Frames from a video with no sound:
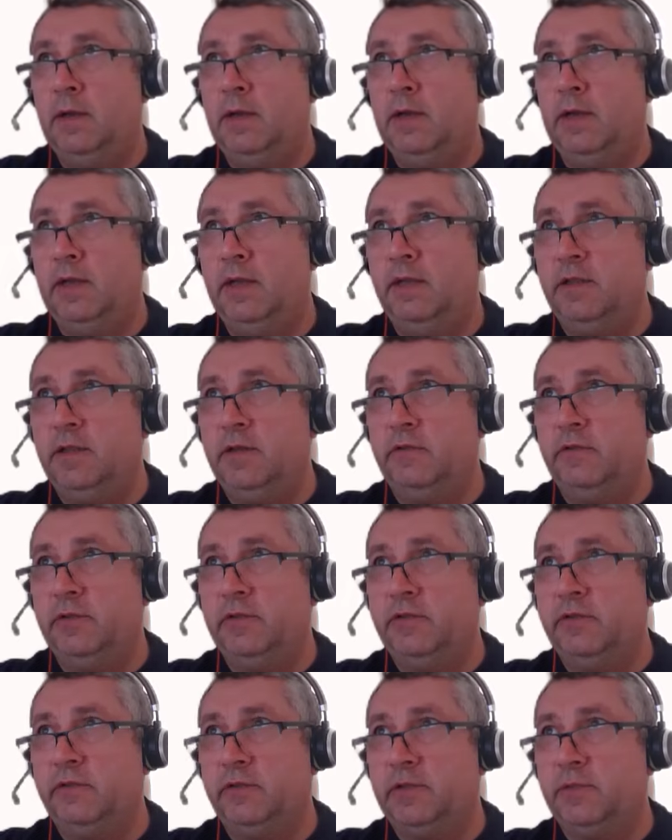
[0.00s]
And here
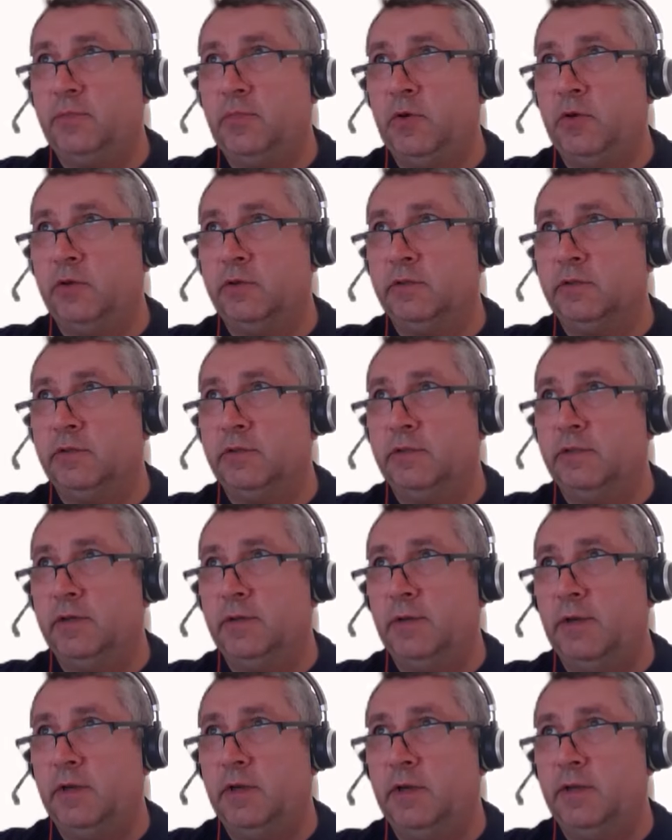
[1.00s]
is the response.
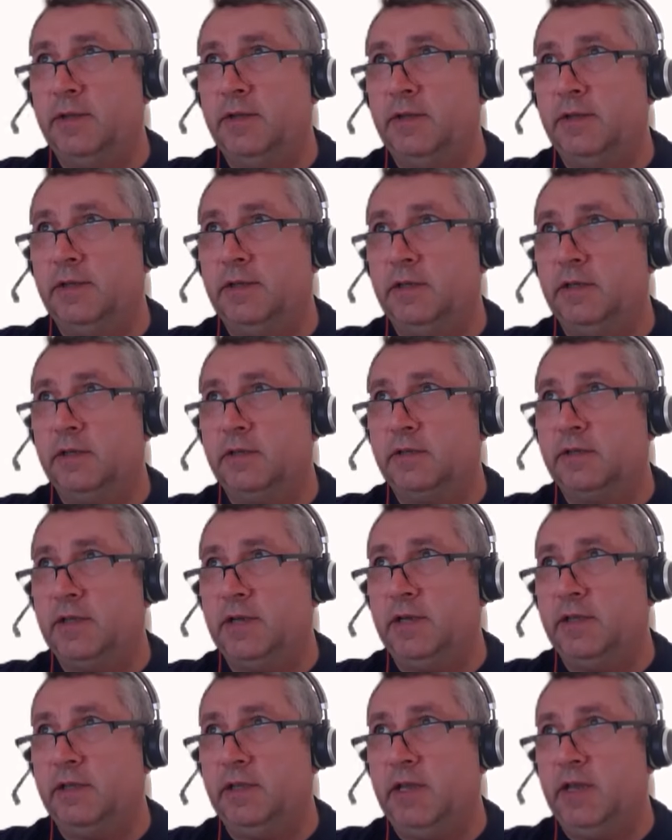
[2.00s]
That the
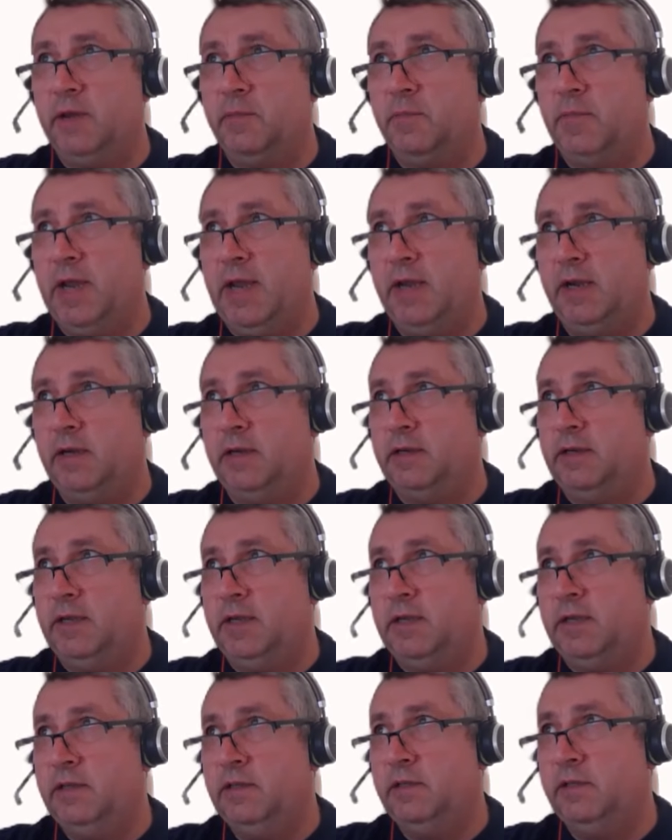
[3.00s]
scan came back
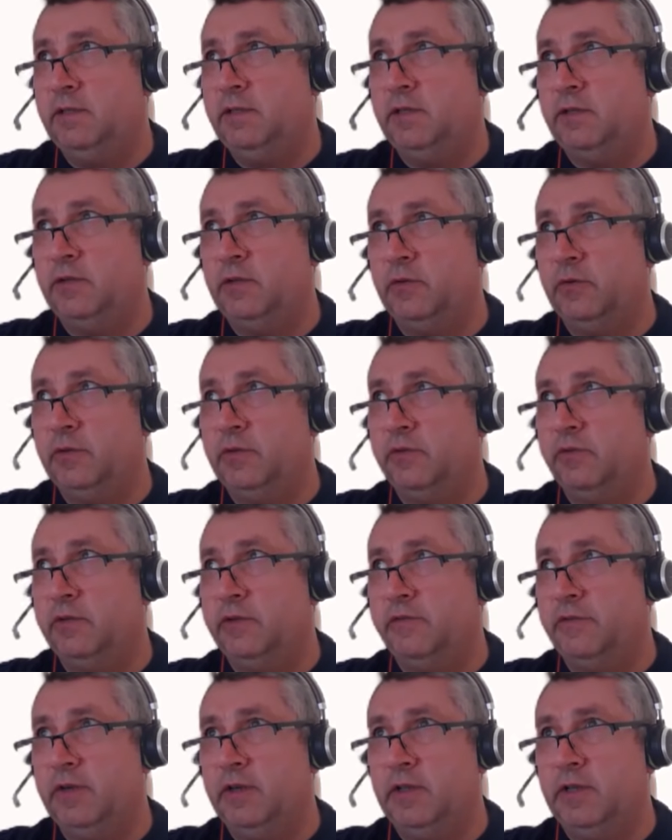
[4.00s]
clean, 0 SOD
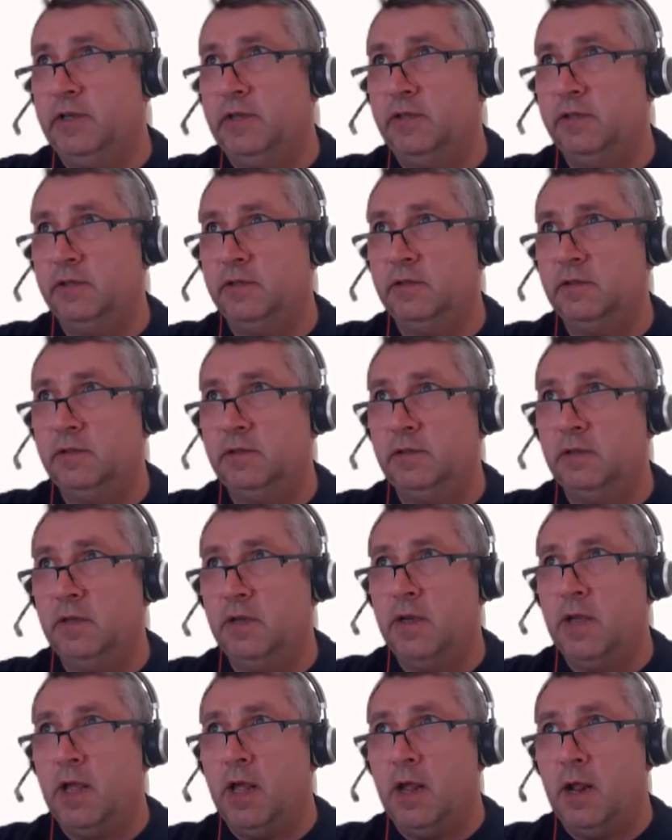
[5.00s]
violations.
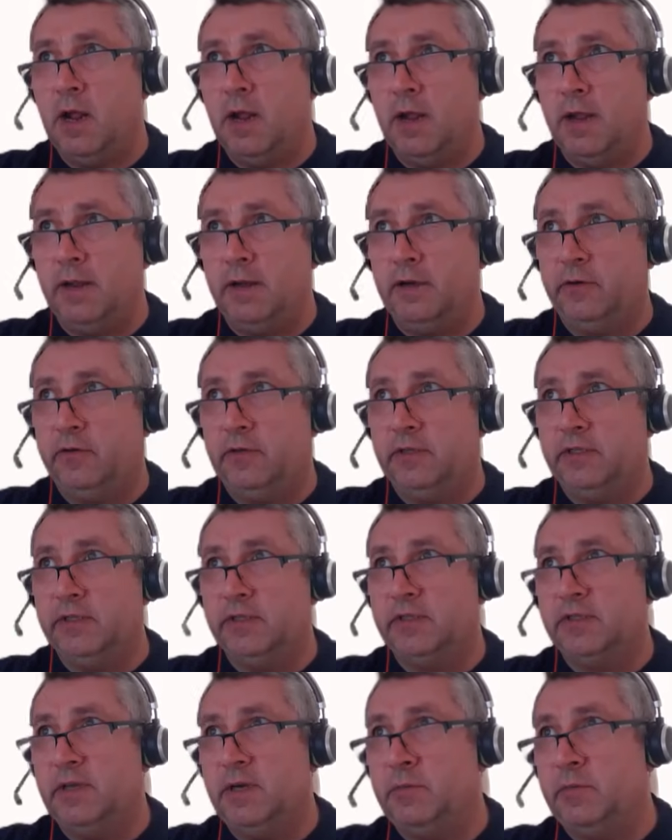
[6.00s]
Here is a
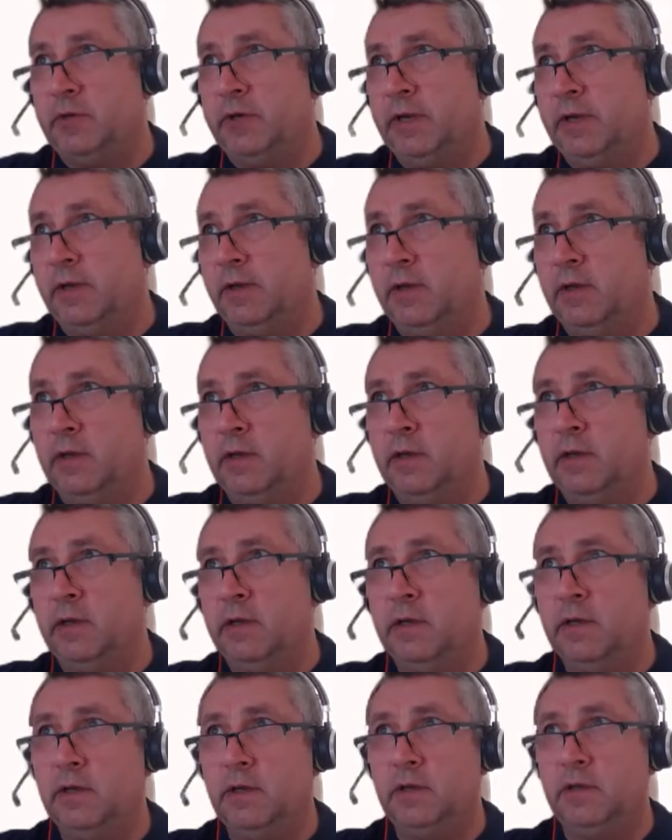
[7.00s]
summary.
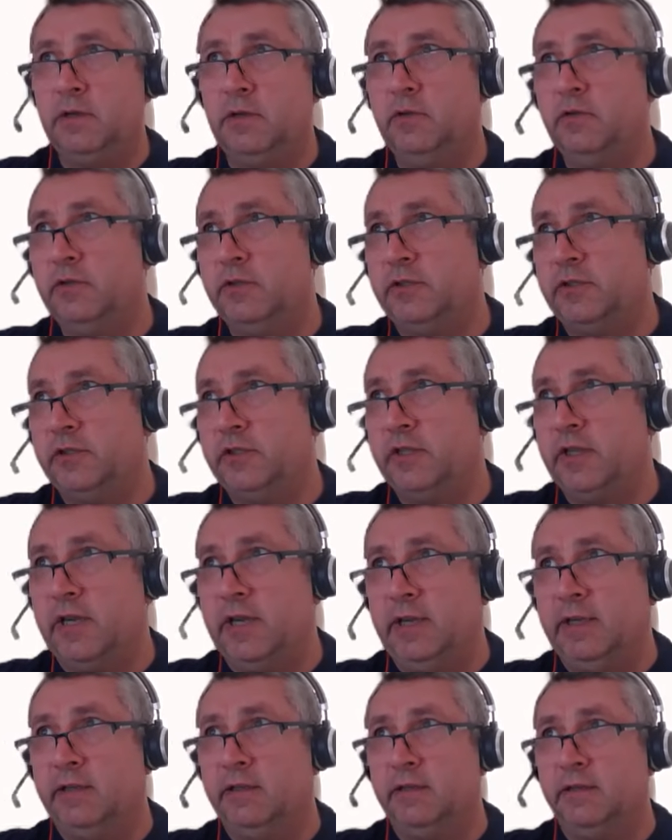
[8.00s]
Users
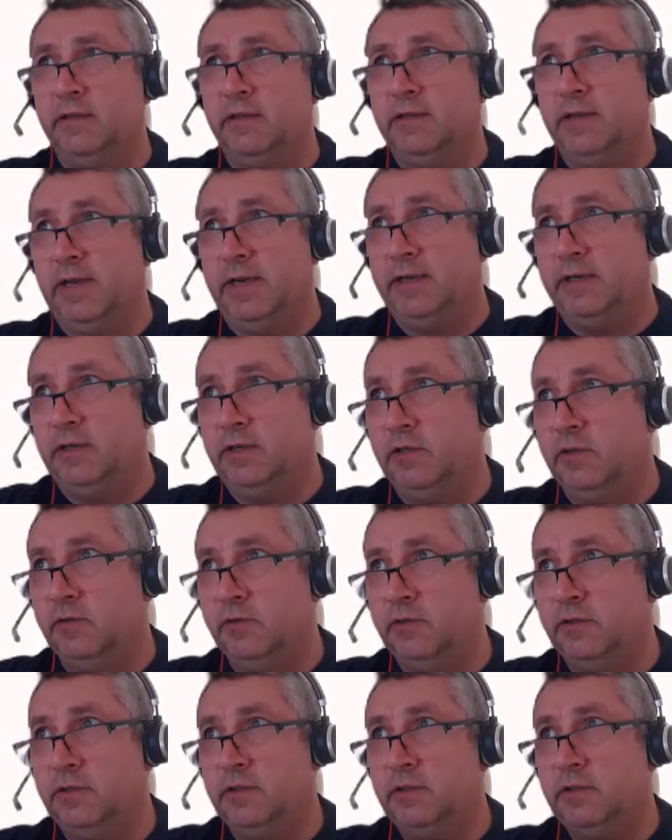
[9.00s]
scanned 90
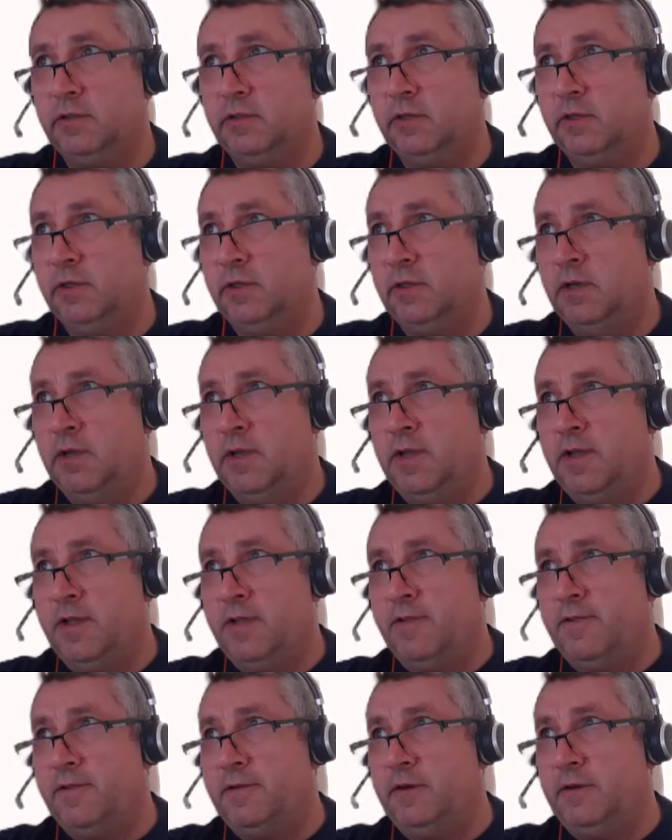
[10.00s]
users,
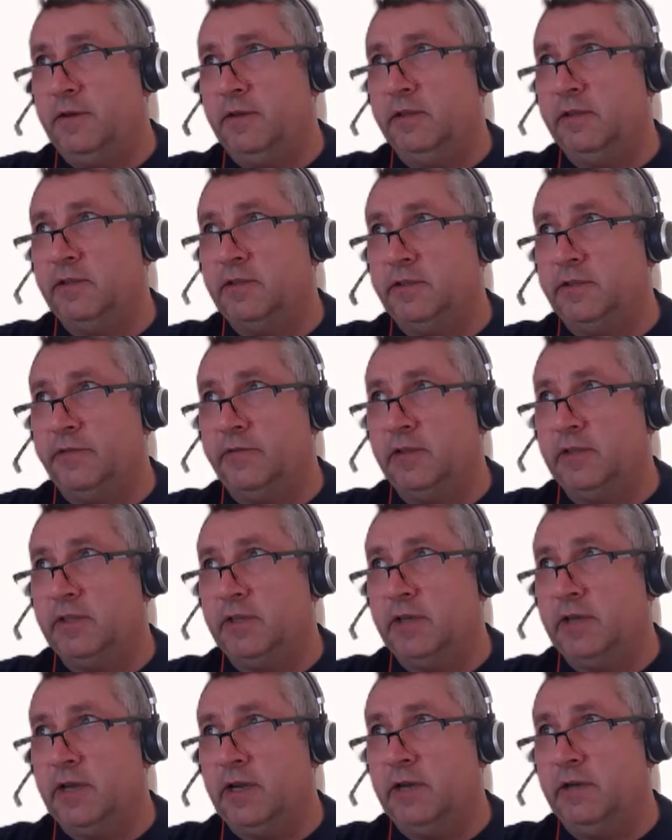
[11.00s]
30 service
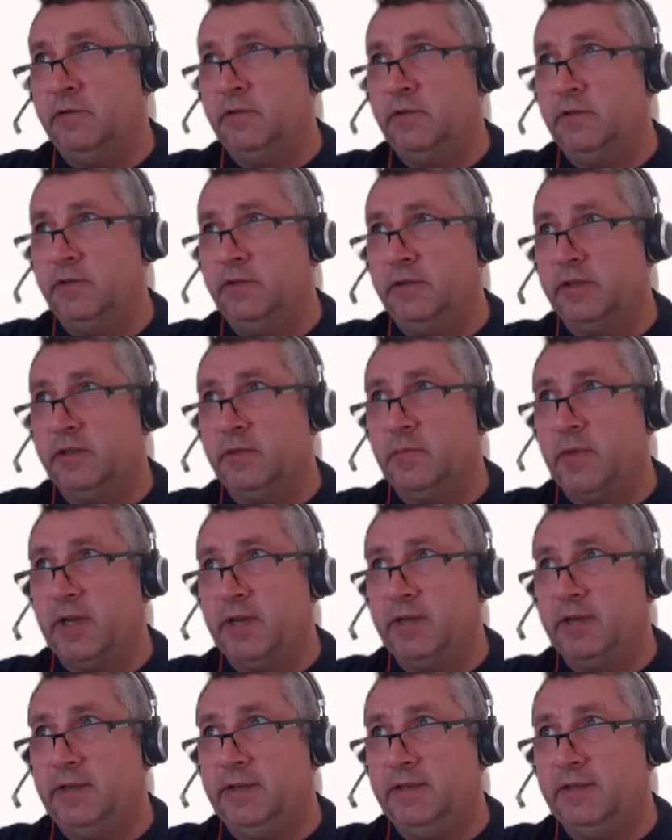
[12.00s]
accounts, so it
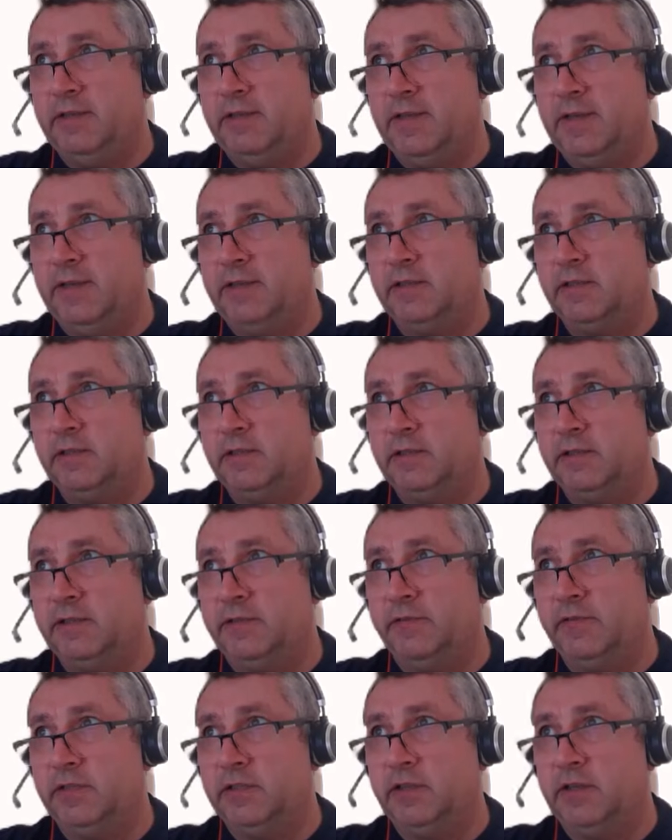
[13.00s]
automatically detects
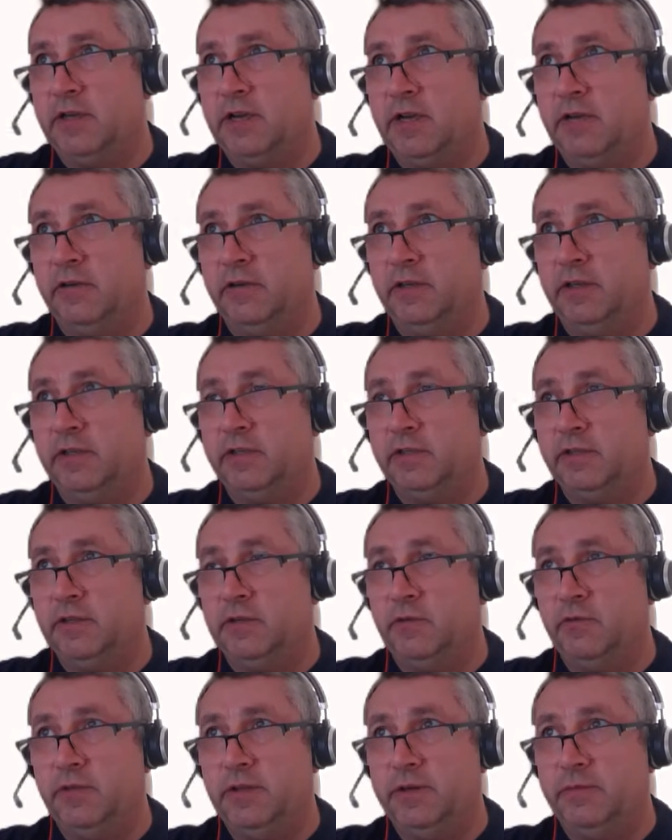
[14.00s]
service account and
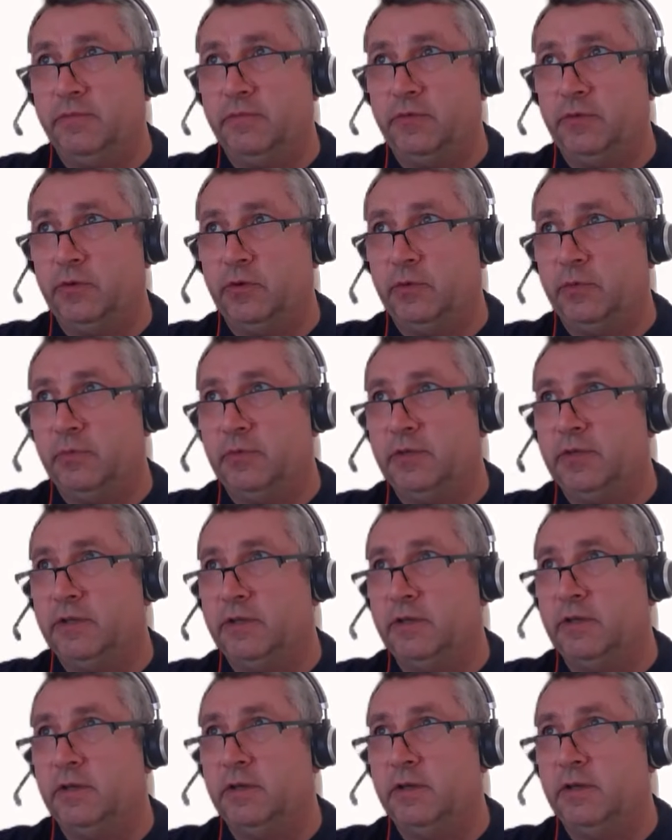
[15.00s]
exclude them from the